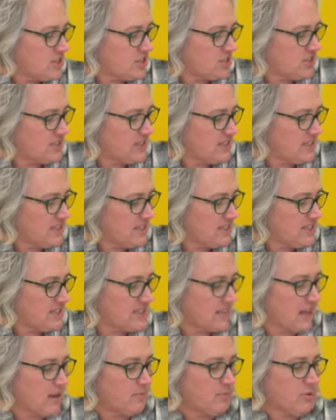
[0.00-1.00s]
This
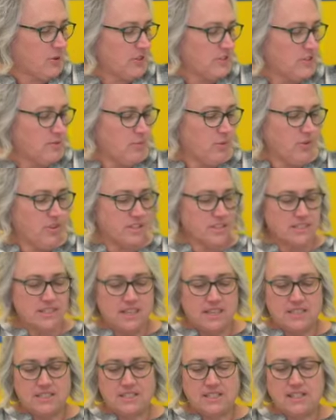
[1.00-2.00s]
is a printable that's
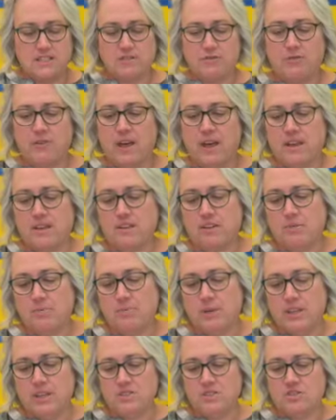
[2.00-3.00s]
easy to find
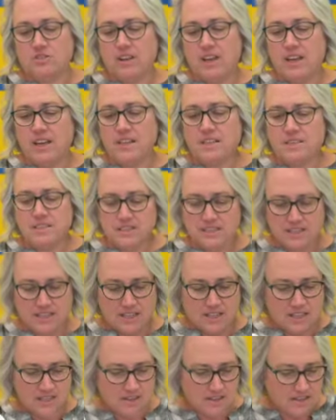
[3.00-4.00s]
on
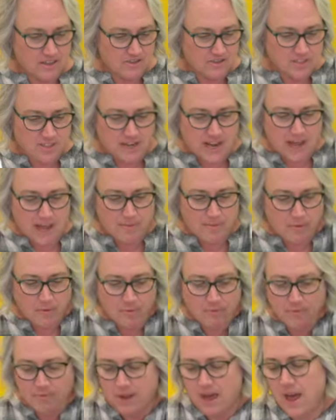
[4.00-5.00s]
Pinterest. There's an
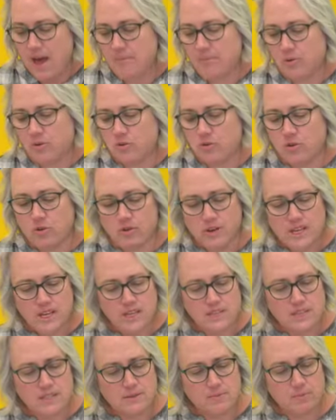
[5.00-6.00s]
apple
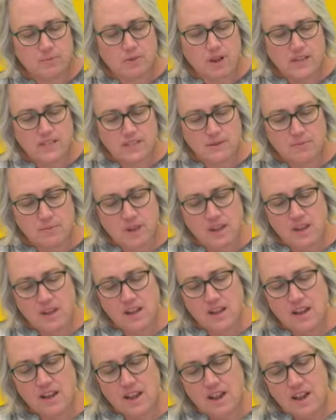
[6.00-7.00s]
crisp
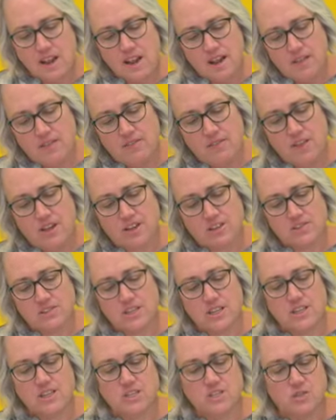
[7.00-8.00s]
recipe. There's
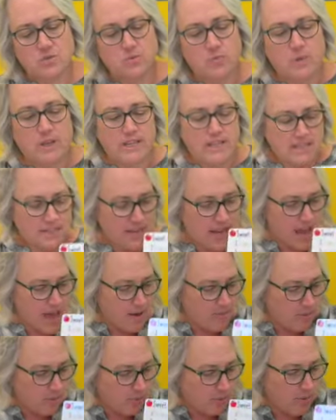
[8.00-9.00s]
a sweet
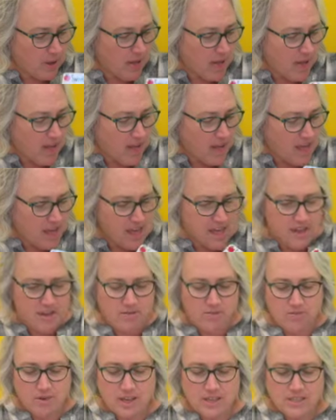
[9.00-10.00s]
apple
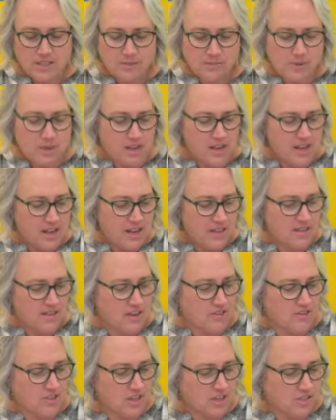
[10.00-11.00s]
pie recipe.
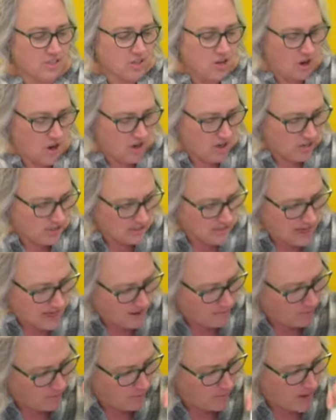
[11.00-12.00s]
There's a tart
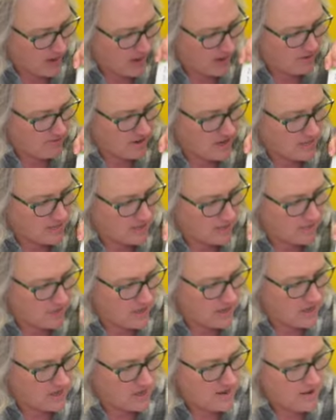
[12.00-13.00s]
apple pie
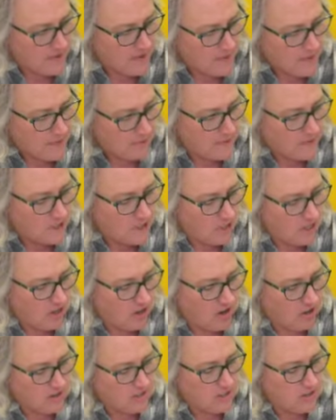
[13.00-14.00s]
recipe. She
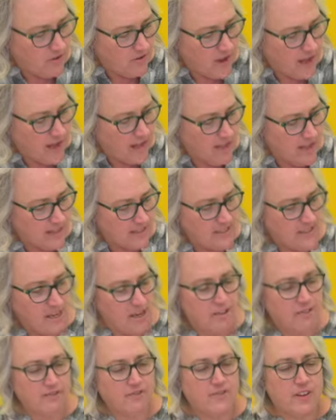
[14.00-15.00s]
also has
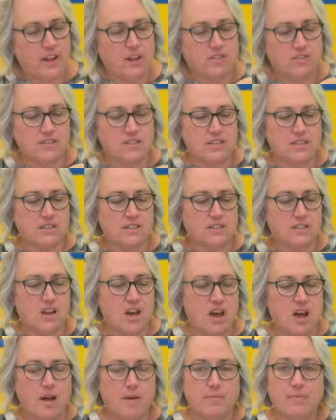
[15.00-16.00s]
a felt
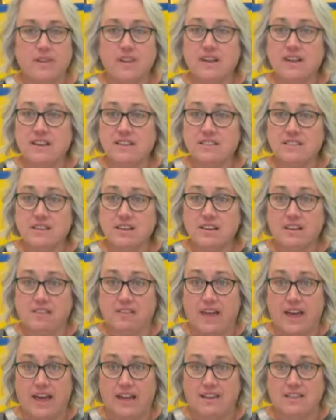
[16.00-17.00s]
top that isn't a
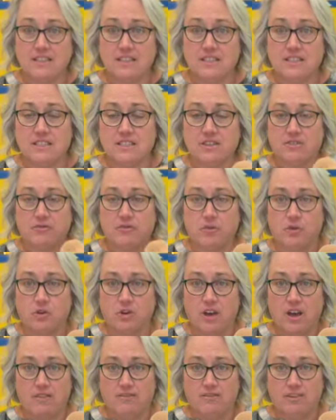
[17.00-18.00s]
lattice. It's a full
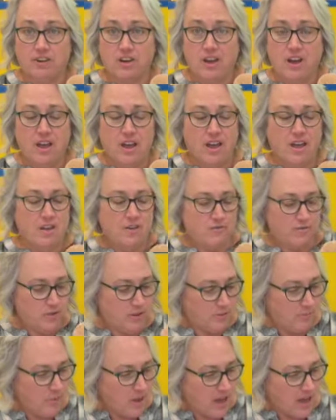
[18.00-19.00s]
cover for
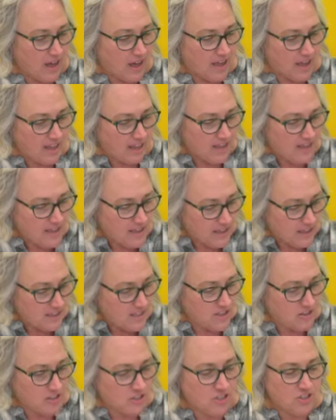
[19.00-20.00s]
the pie
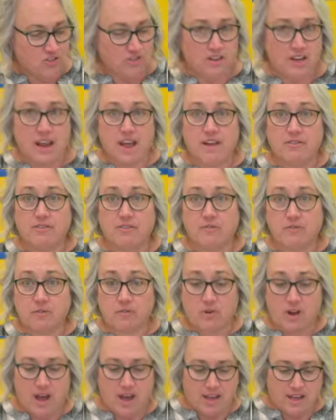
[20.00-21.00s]
so that you can have a
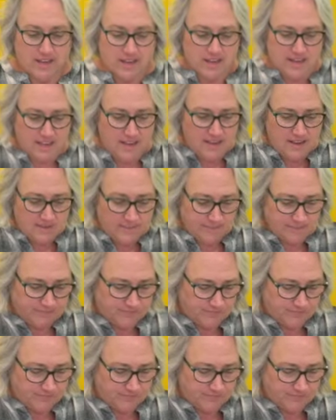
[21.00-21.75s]
variety.